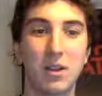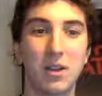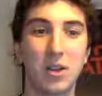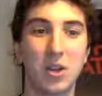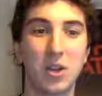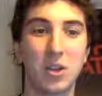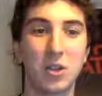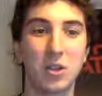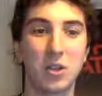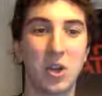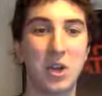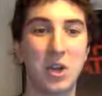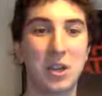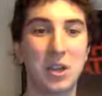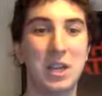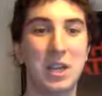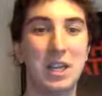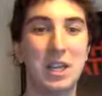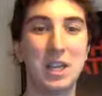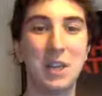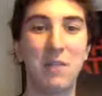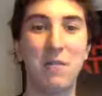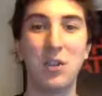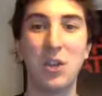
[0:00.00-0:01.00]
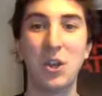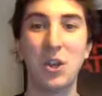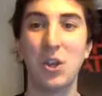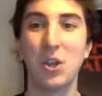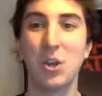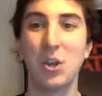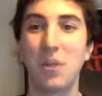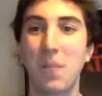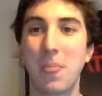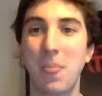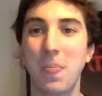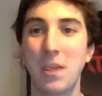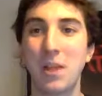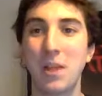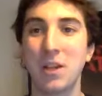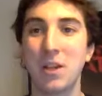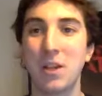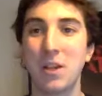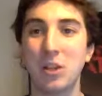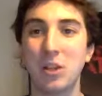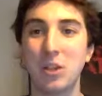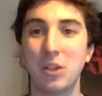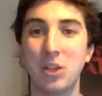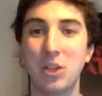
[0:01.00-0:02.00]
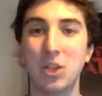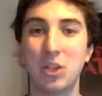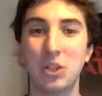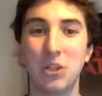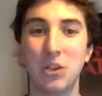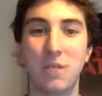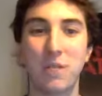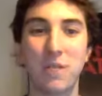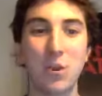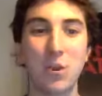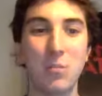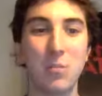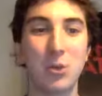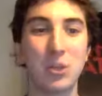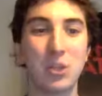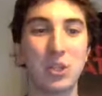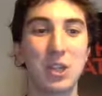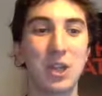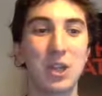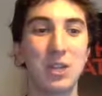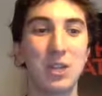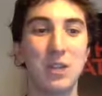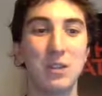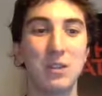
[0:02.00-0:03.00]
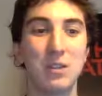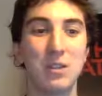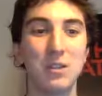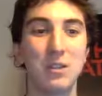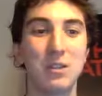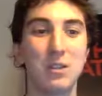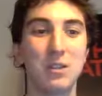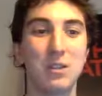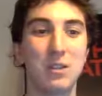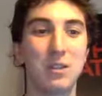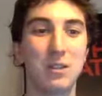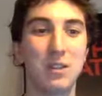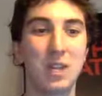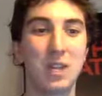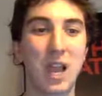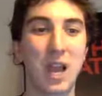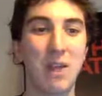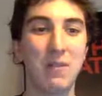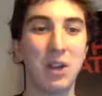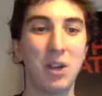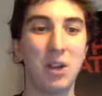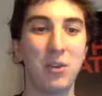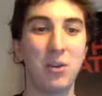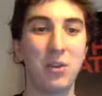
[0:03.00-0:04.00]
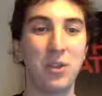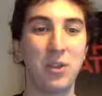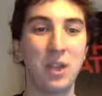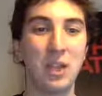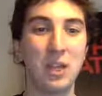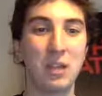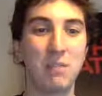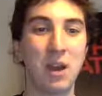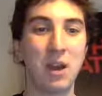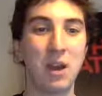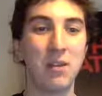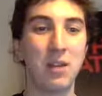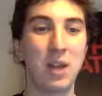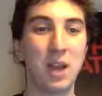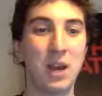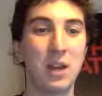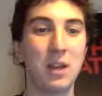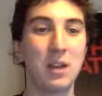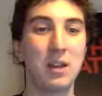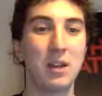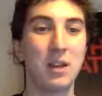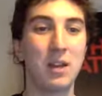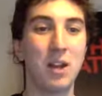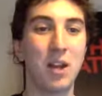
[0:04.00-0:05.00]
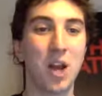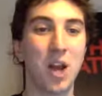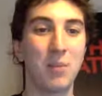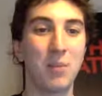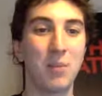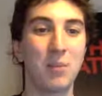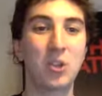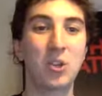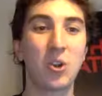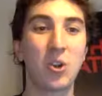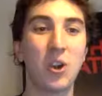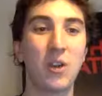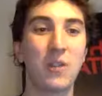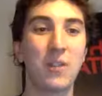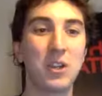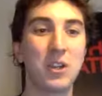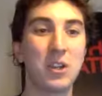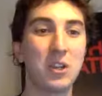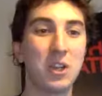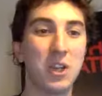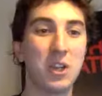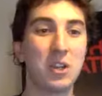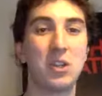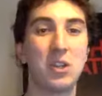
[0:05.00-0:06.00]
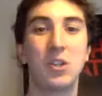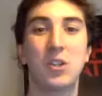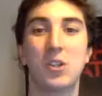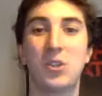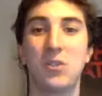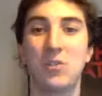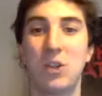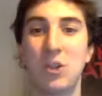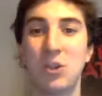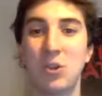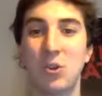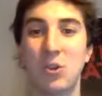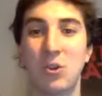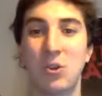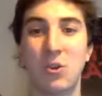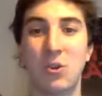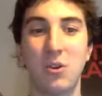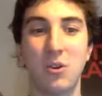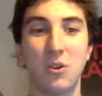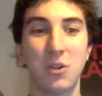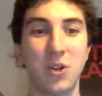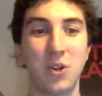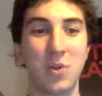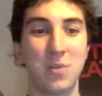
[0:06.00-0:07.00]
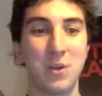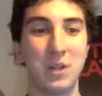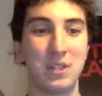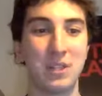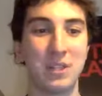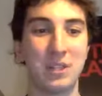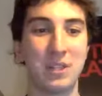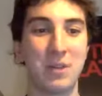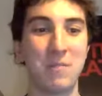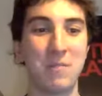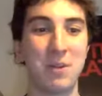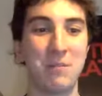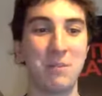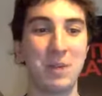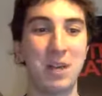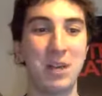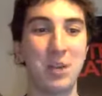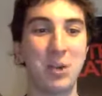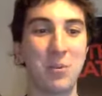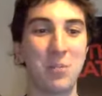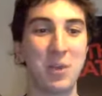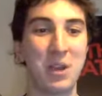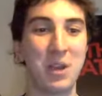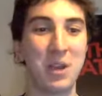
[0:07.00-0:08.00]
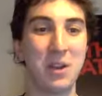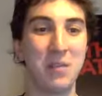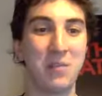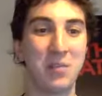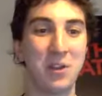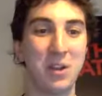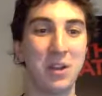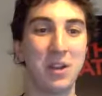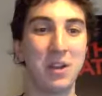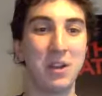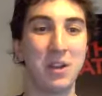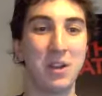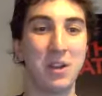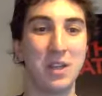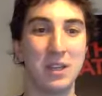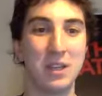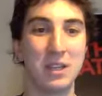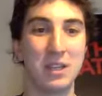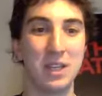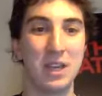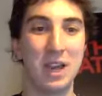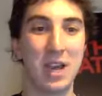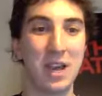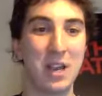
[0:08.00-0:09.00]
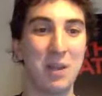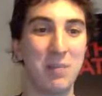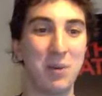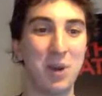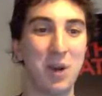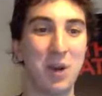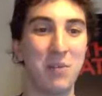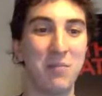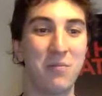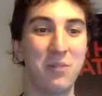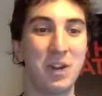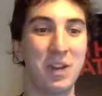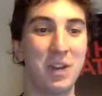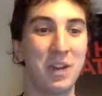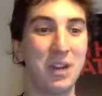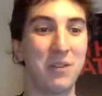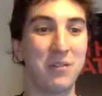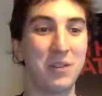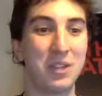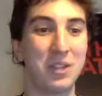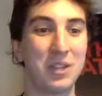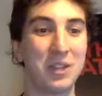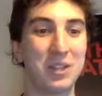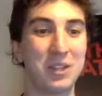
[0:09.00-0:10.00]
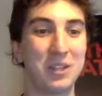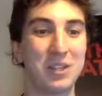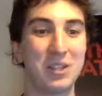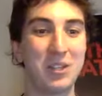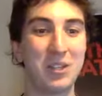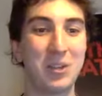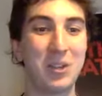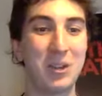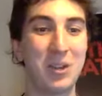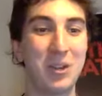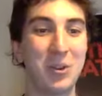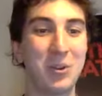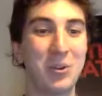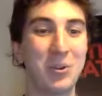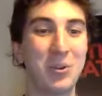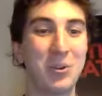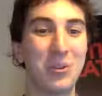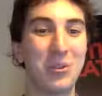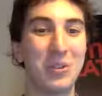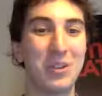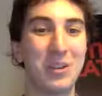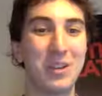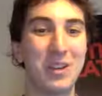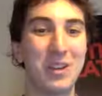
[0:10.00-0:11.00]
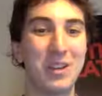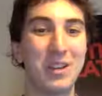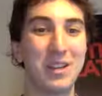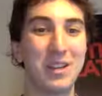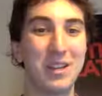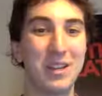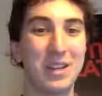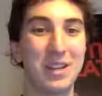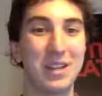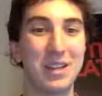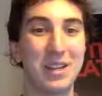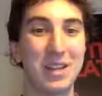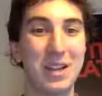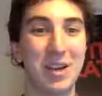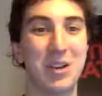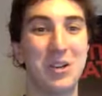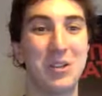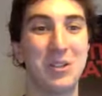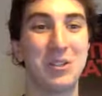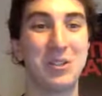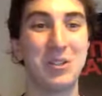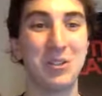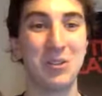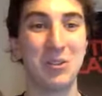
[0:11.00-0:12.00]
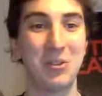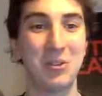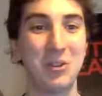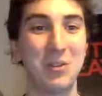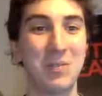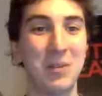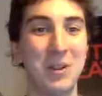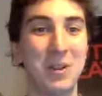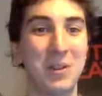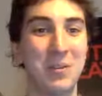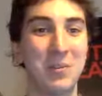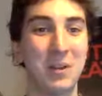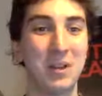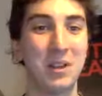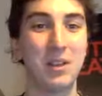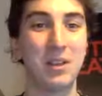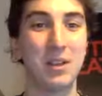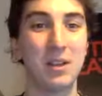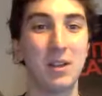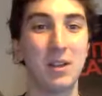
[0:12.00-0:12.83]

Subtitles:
So I'm going to give you just a few more seconds to have a little think about that. I'm sorry if I don't get a chance to read your comments because there might be a little bit of a delay, but I'm really loving looking at all of the characters that you're coming up with.